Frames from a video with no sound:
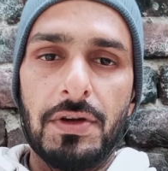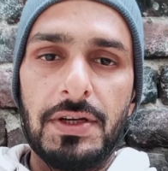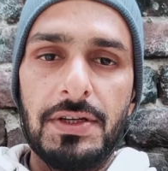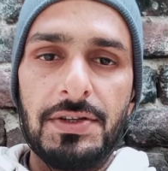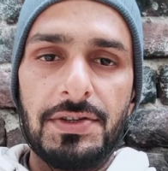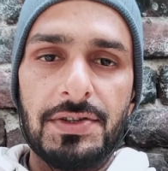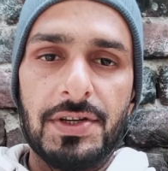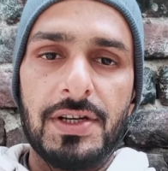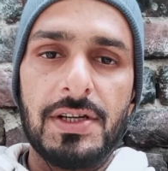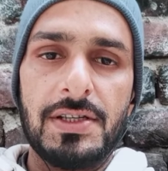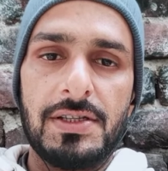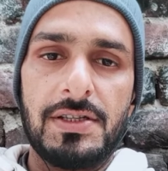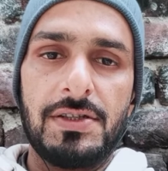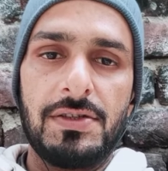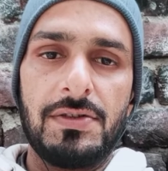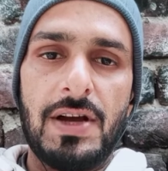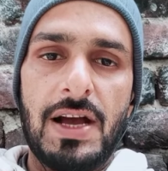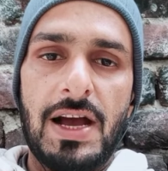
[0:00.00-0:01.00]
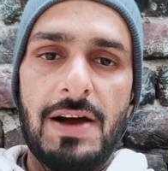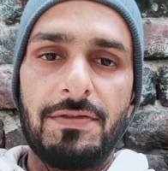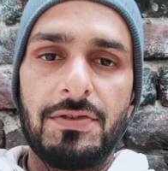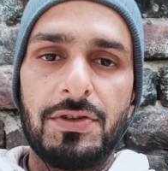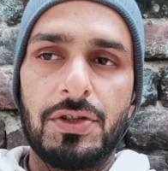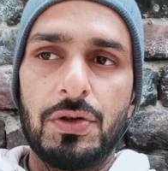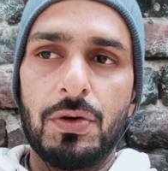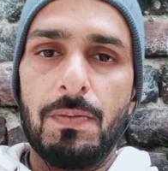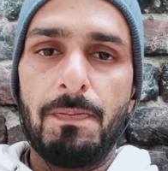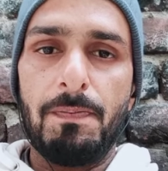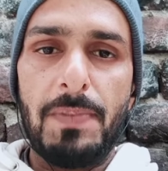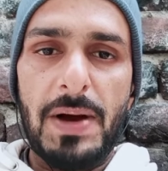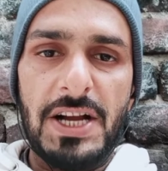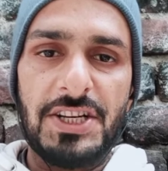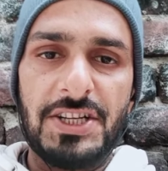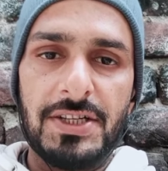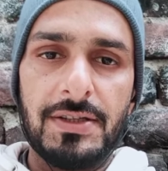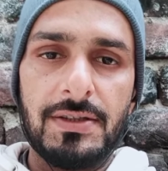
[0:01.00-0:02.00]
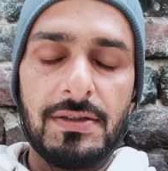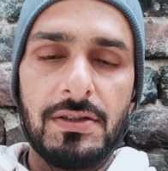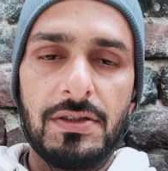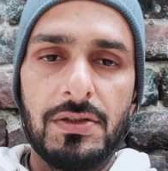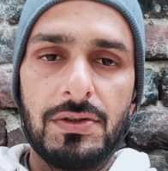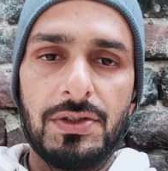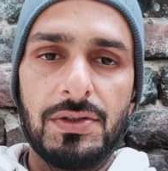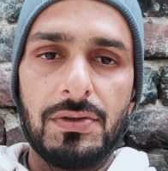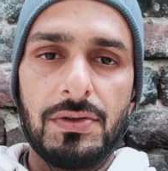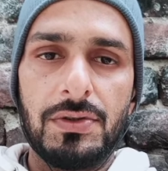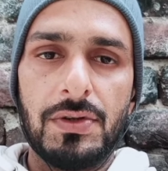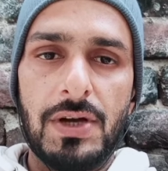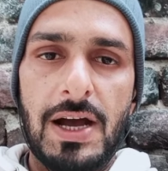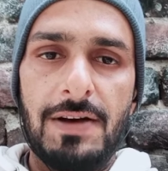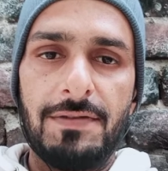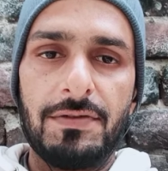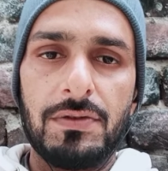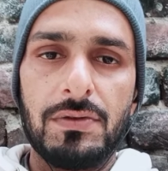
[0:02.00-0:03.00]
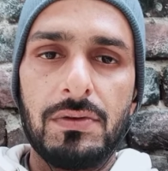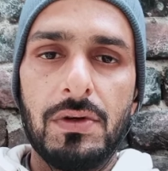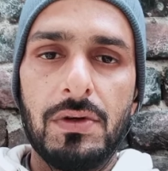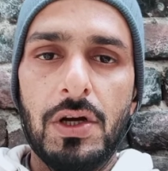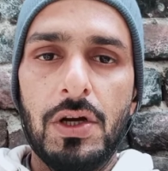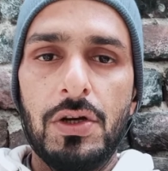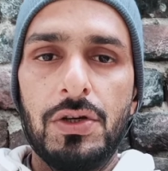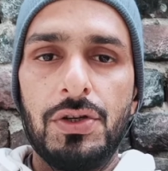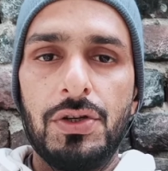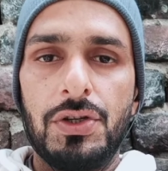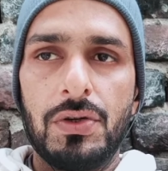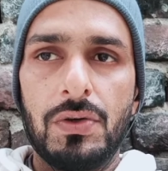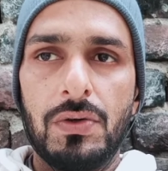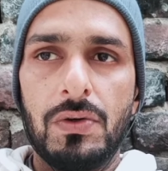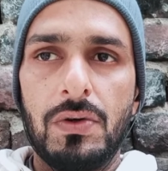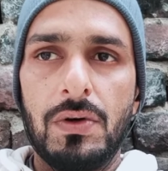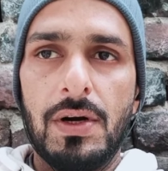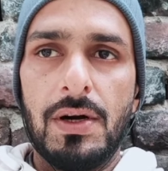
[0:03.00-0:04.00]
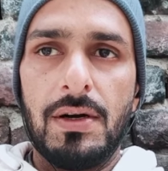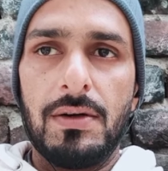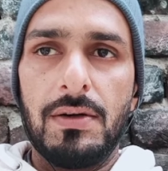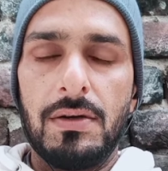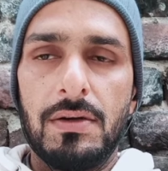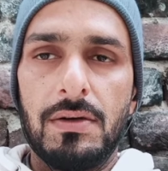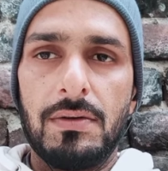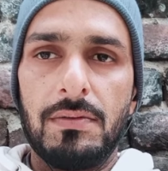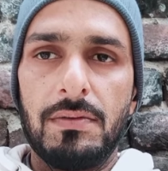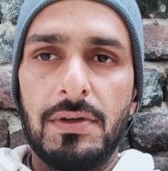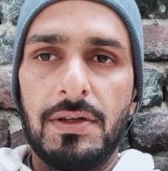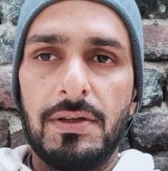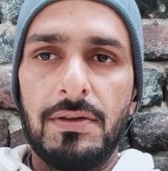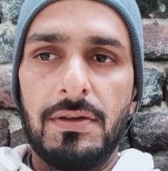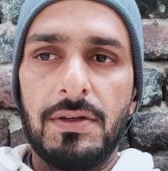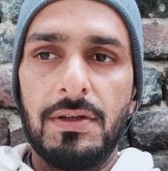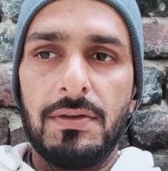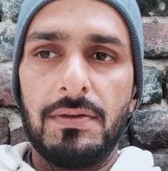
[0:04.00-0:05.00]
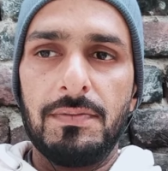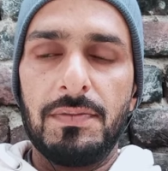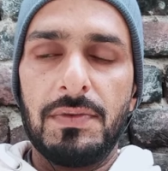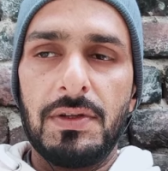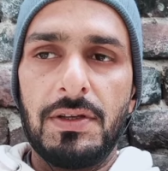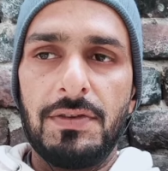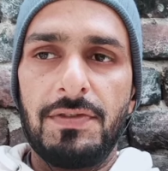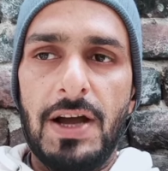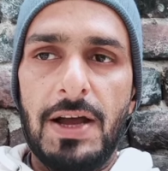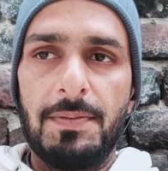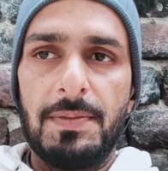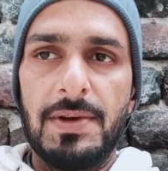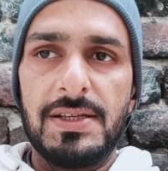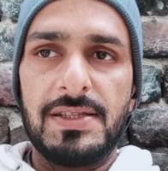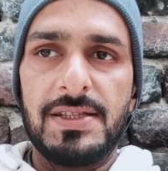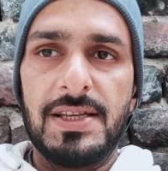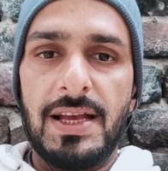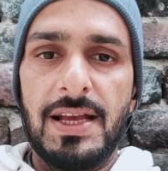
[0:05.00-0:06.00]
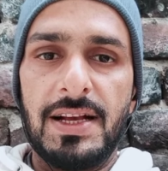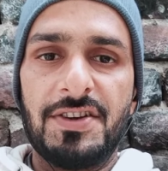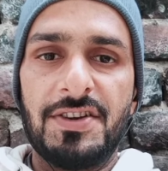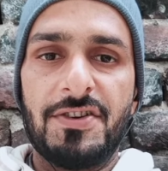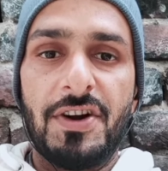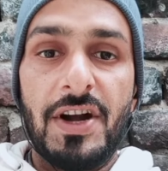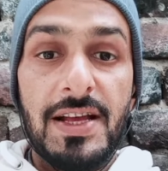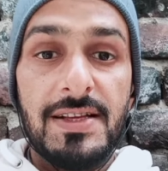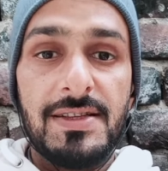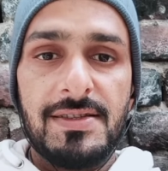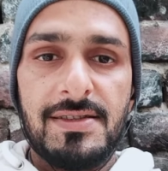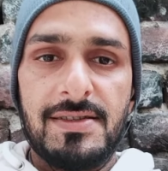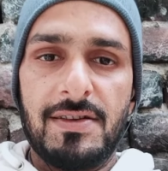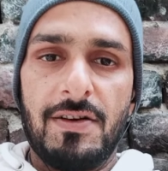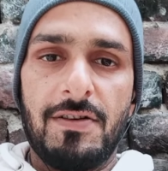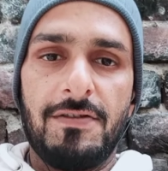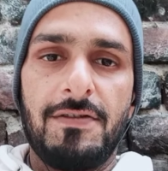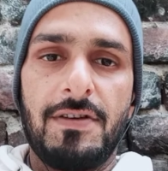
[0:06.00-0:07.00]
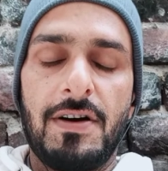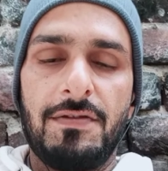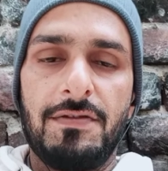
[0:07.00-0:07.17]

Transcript: interest, you have to show passion, you have to show if I may say craze of